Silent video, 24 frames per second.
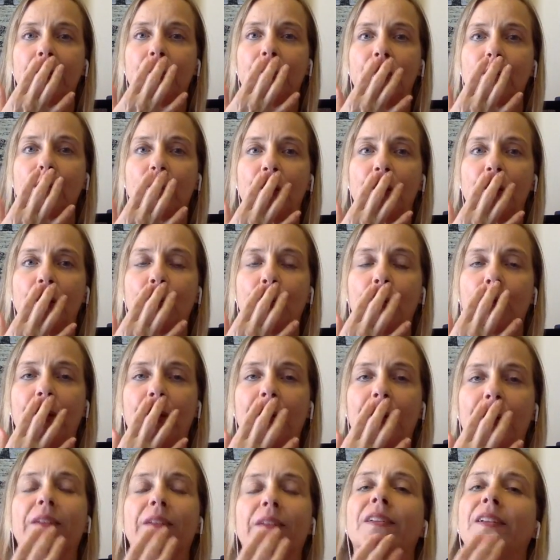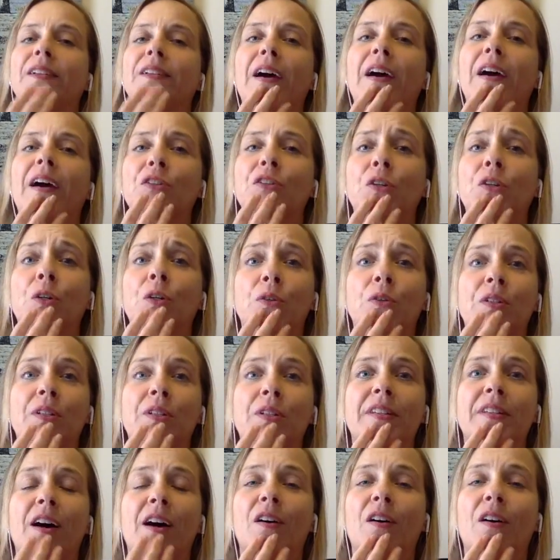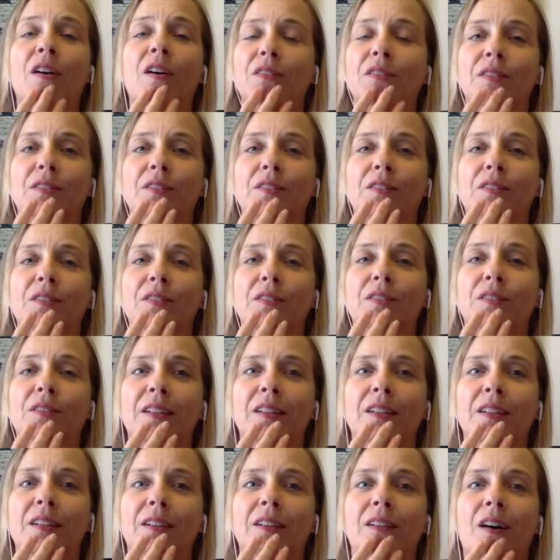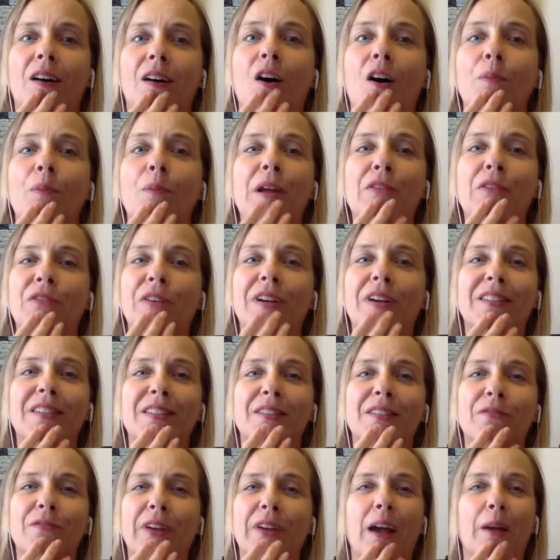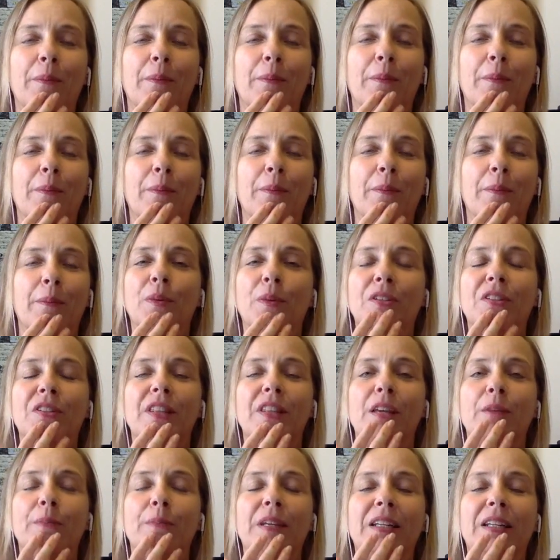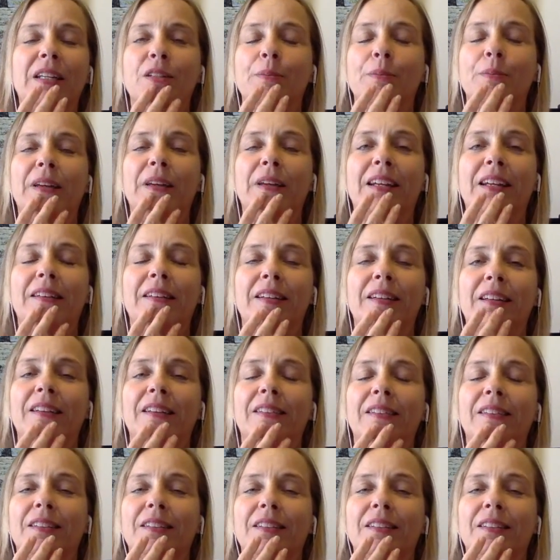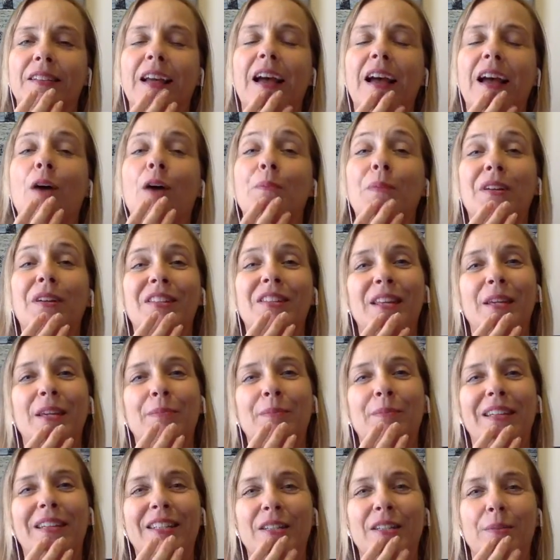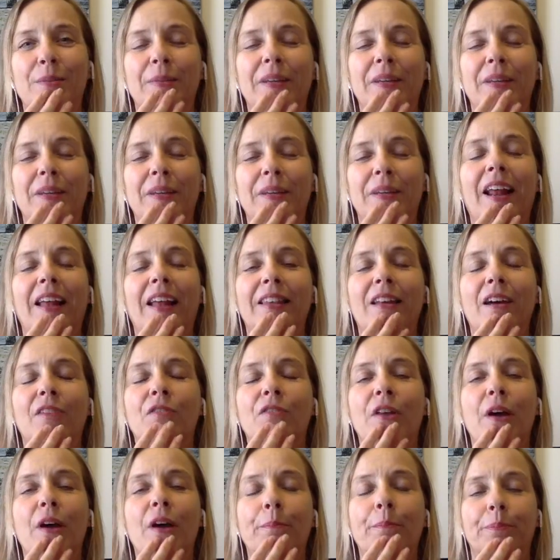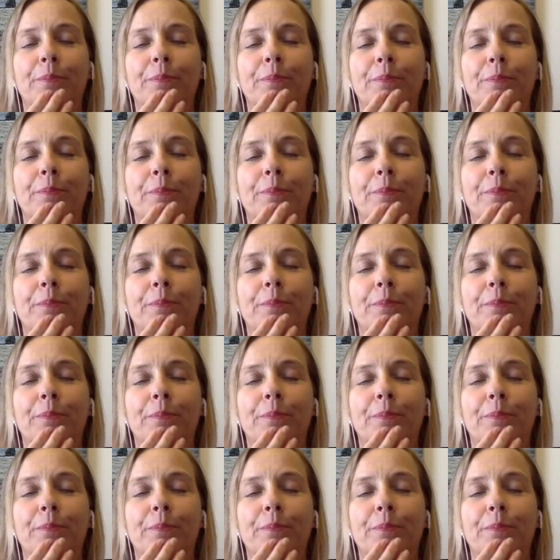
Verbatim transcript: Chin point, I choose to tell all my friends and family how much they mean to me how much they mean to me and that I love them.